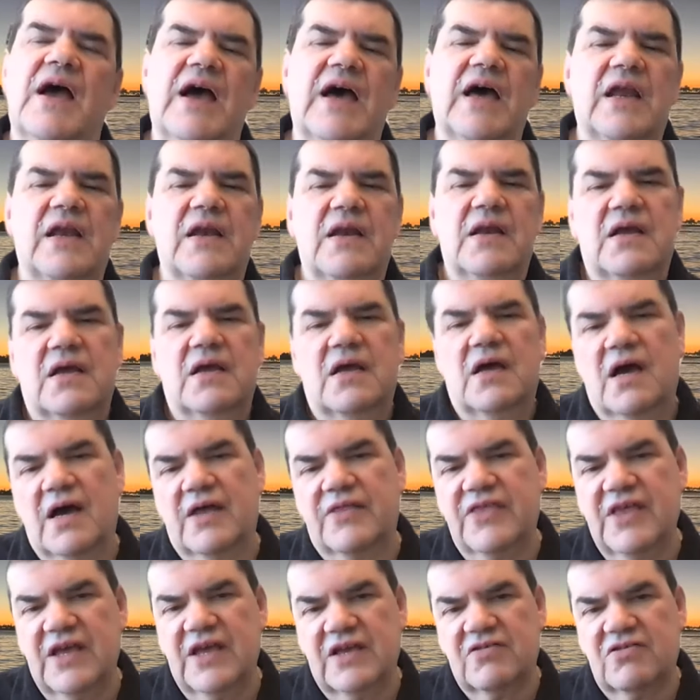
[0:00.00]
And
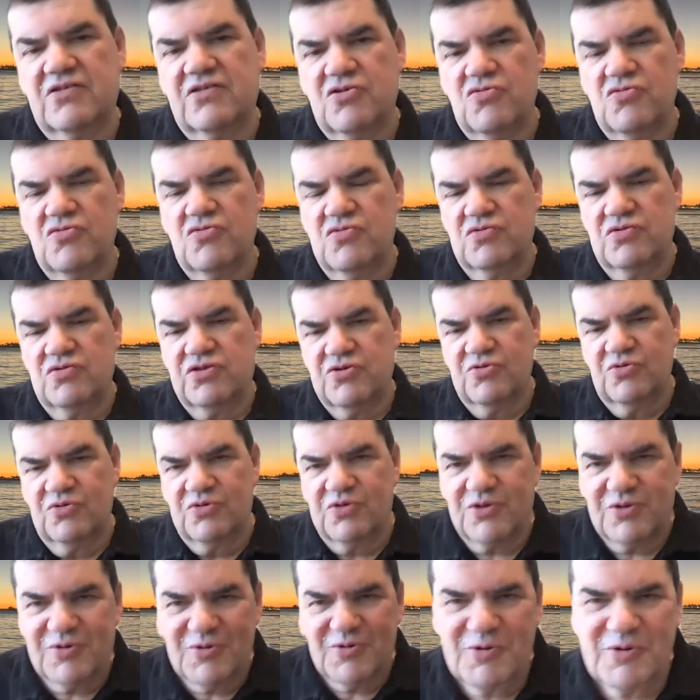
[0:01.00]
I think through,
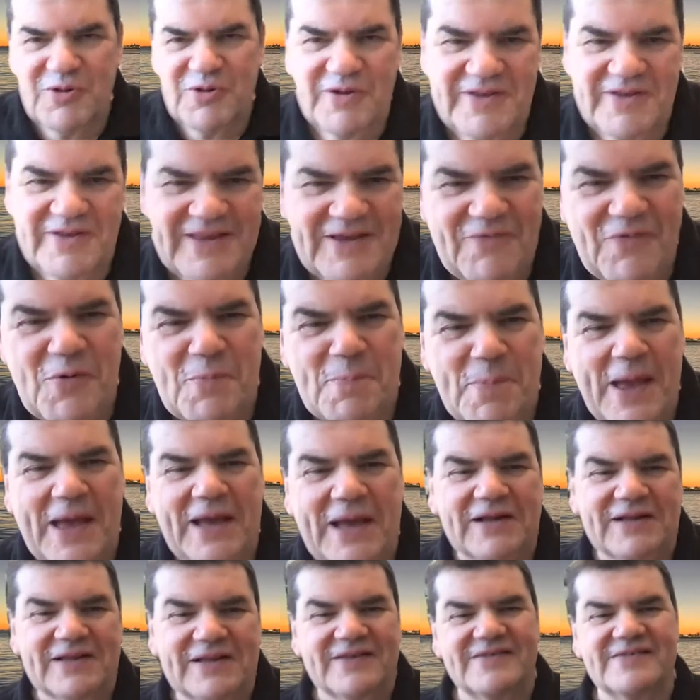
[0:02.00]
through, through the different
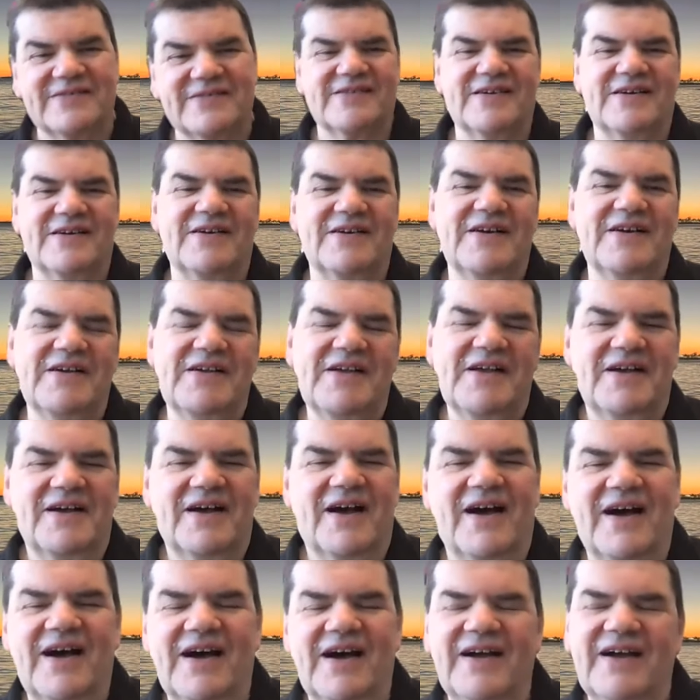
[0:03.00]
panelists here,
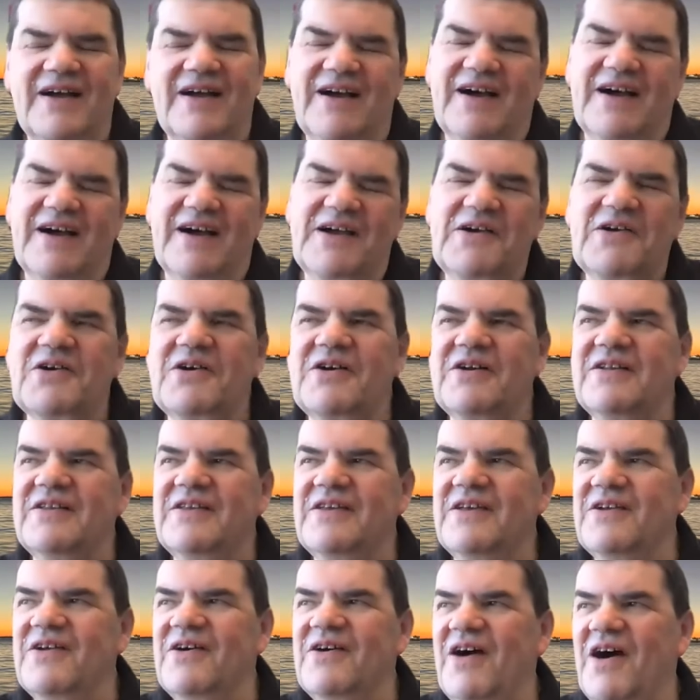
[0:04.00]
I, I
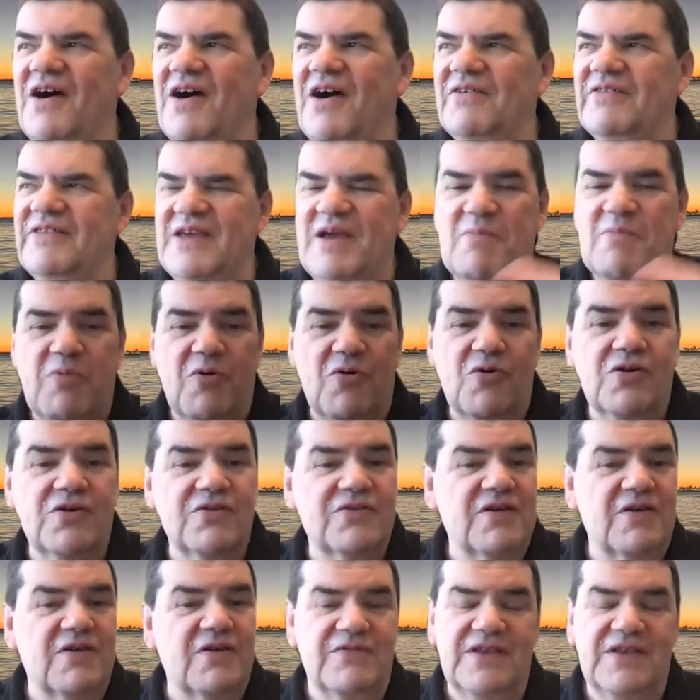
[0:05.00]
heard you know how the
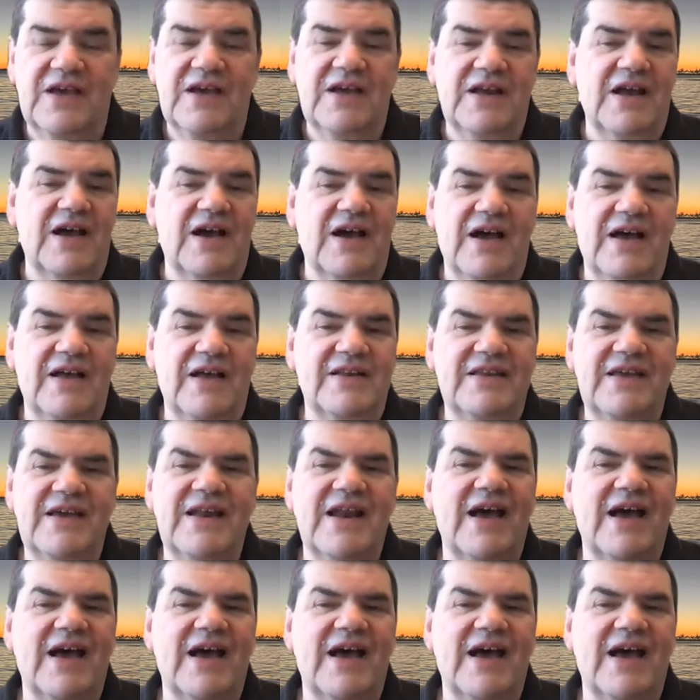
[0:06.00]
importance of data and